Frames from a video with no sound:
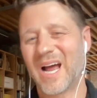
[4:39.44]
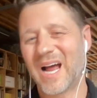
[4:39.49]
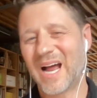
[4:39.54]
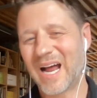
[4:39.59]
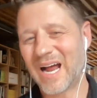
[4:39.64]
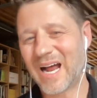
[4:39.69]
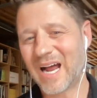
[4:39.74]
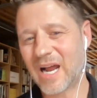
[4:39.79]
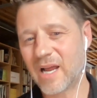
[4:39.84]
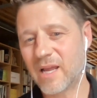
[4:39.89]

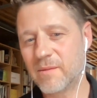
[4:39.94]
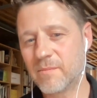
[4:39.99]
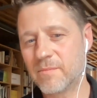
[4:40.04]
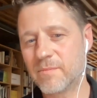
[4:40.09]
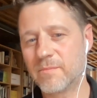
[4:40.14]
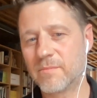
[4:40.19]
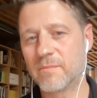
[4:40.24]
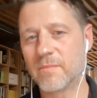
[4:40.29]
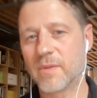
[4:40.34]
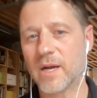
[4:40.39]

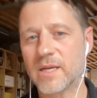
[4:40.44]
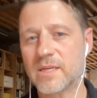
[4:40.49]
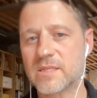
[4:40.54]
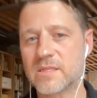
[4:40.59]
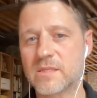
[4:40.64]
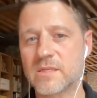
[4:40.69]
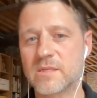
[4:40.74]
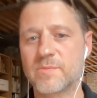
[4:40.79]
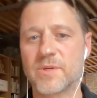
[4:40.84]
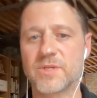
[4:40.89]
My
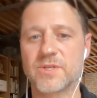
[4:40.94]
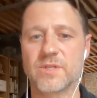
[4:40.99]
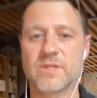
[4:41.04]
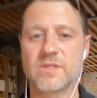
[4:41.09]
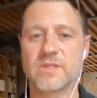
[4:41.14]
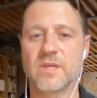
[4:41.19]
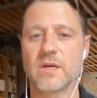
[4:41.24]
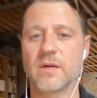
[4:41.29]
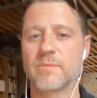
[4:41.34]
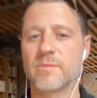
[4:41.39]
suspicion
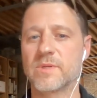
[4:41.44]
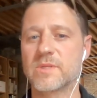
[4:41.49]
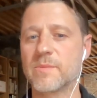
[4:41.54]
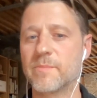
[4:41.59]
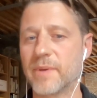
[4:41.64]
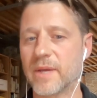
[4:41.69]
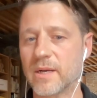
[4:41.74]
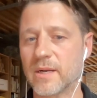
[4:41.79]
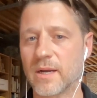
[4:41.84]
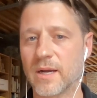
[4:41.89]
is that number is a
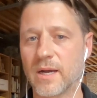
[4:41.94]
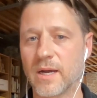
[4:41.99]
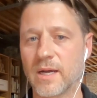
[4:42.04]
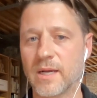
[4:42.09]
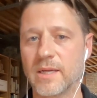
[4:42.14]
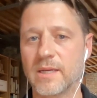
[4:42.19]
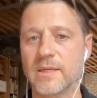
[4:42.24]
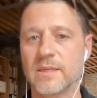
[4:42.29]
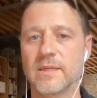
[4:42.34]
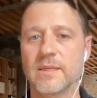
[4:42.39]
bit
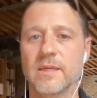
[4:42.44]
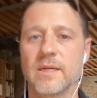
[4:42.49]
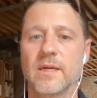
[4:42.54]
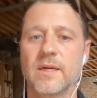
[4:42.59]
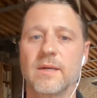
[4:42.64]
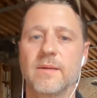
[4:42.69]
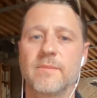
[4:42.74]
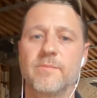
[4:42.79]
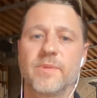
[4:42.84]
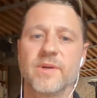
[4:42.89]
high,
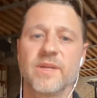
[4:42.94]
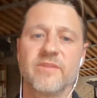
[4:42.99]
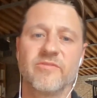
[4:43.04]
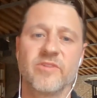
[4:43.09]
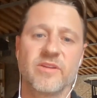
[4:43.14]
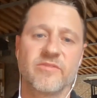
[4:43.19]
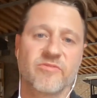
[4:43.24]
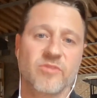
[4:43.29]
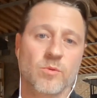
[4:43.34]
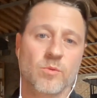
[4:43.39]
but
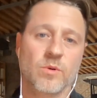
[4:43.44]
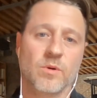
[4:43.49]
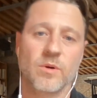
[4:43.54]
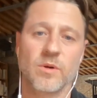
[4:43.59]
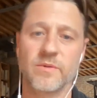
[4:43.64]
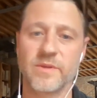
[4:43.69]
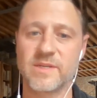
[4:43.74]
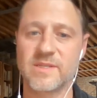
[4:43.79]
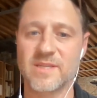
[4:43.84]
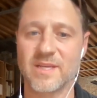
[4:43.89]
even if it were
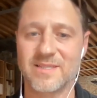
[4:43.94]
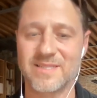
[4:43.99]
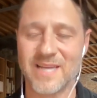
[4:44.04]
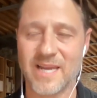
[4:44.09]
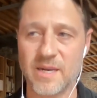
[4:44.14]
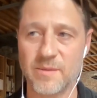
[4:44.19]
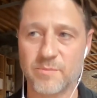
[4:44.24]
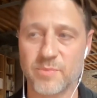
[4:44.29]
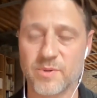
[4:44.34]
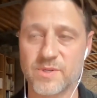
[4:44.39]
only, say,
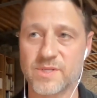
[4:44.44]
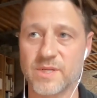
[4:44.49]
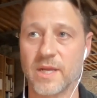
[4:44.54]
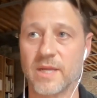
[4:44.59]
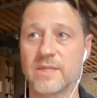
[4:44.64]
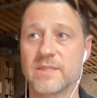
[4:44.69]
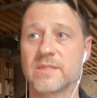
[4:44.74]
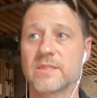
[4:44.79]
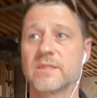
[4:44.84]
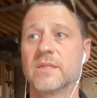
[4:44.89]

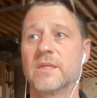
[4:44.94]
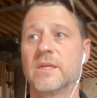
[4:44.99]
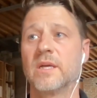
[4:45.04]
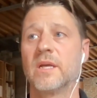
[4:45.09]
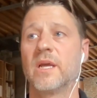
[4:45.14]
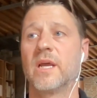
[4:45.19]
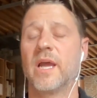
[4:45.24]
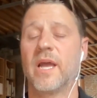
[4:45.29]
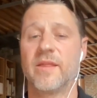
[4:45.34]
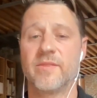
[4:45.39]
10%
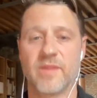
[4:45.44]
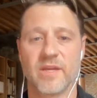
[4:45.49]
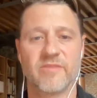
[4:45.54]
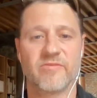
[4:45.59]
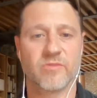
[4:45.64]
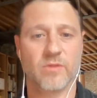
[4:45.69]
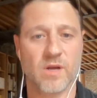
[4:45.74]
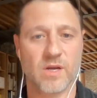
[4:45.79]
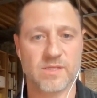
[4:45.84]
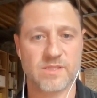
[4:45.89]
and
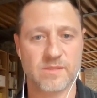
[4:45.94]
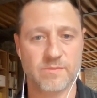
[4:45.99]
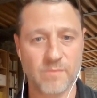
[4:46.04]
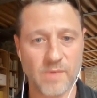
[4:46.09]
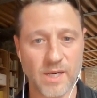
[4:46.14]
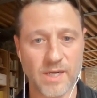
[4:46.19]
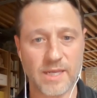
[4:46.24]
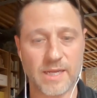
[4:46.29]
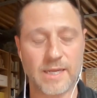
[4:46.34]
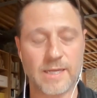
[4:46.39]
they've lost
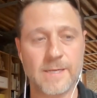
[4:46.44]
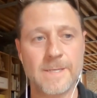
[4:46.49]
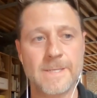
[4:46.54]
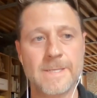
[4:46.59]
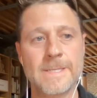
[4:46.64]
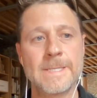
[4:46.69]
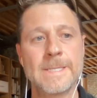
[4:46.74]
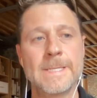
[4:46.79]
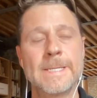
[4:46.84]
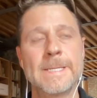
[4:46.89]
money,
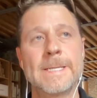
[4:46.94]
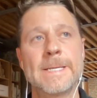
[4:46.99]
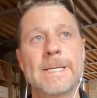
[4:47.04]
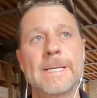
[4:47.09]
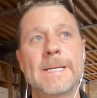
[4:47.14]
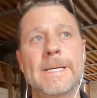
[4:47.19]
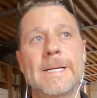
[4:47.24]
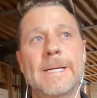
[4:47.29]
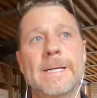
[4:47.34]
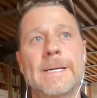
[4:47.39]

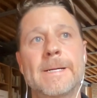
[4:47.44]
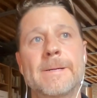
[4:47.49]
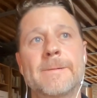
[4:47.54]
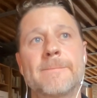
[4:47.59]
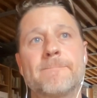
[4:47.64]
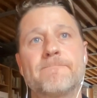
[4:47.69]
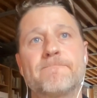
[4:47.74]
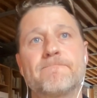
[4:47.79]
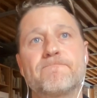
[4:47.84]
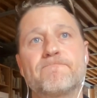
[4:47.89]
some